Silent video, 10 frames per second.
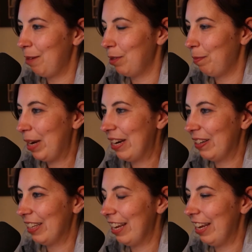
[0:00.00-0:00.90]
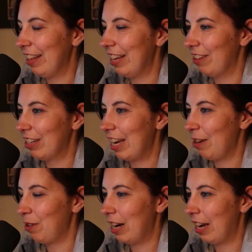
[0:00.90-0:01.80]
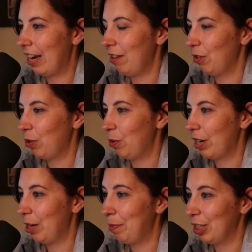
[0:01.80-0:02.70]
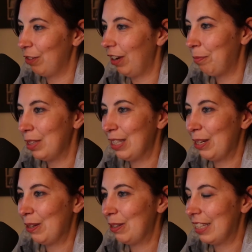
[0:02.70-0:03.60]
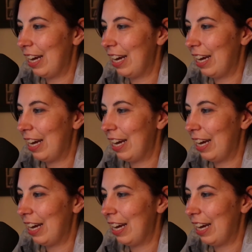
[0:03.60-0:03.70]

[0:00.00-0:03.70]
but apparently the other day when I recorded a bunch of episodes,